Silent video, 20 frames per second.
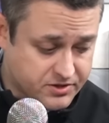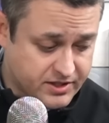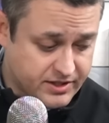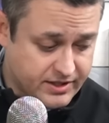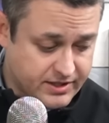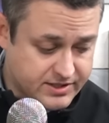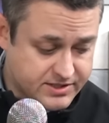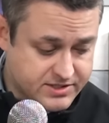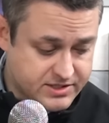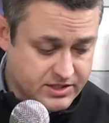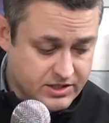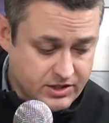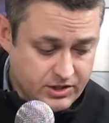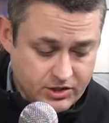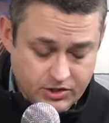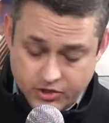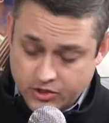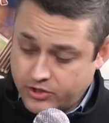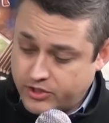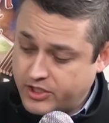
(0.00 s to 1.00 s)
things.
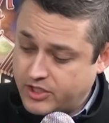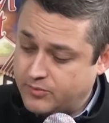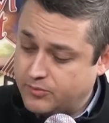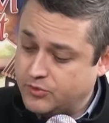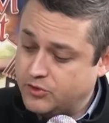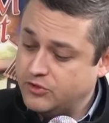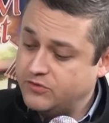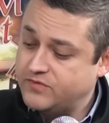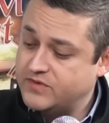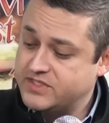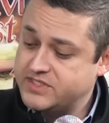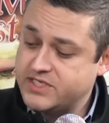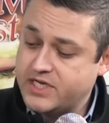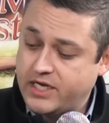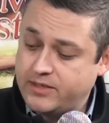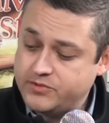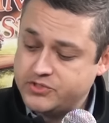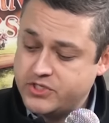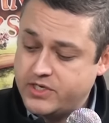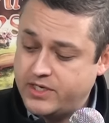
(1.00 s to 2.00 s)
You're going to move the
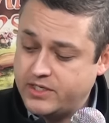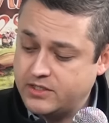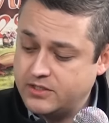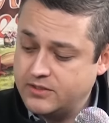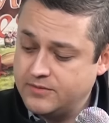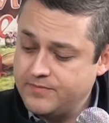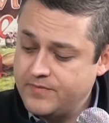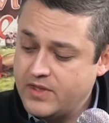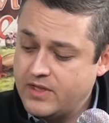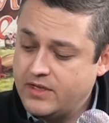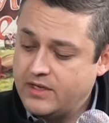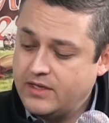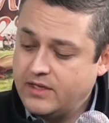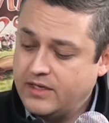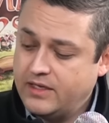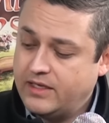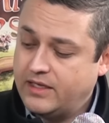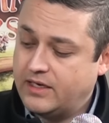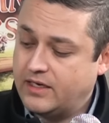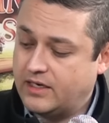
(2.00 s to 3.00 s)
time tracker.
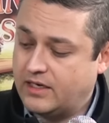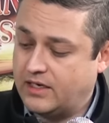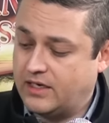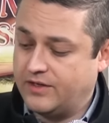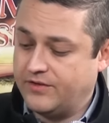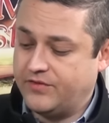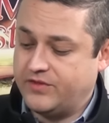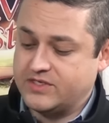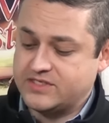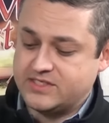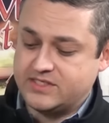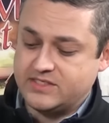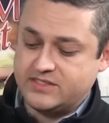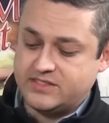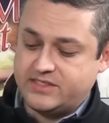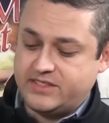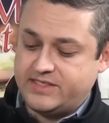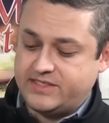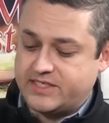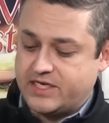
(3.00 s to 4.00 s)
This is
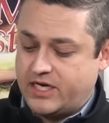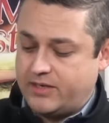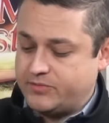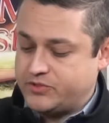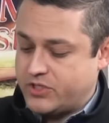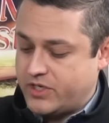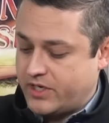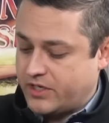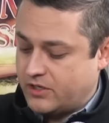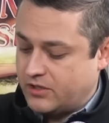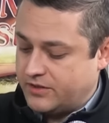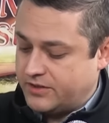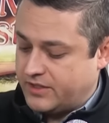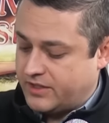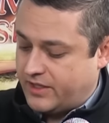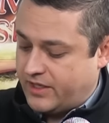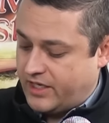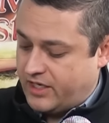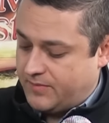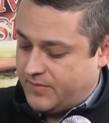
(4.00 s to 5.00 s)
the time tracker in the
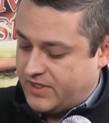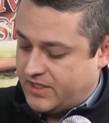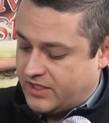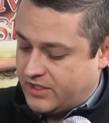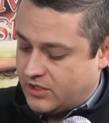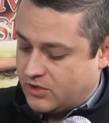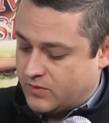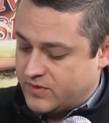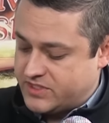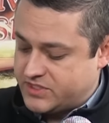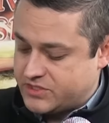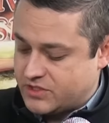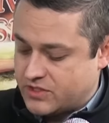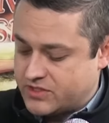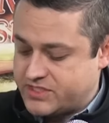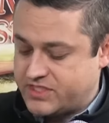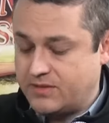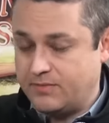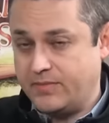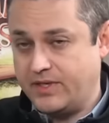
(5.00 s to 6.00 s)
game, and it always
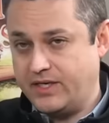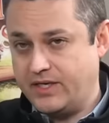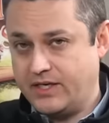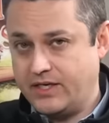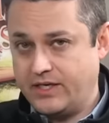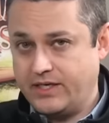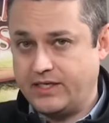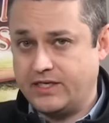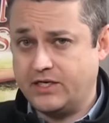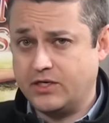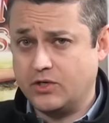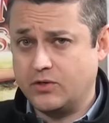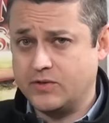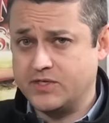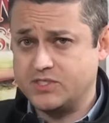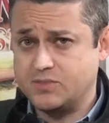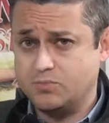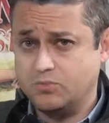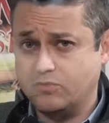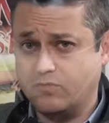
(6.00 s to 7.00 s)
starts at midnight, and it
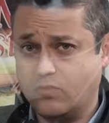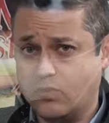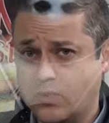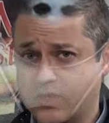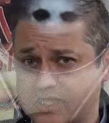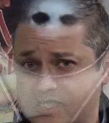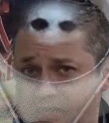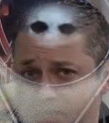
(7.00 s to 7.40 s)
always moves one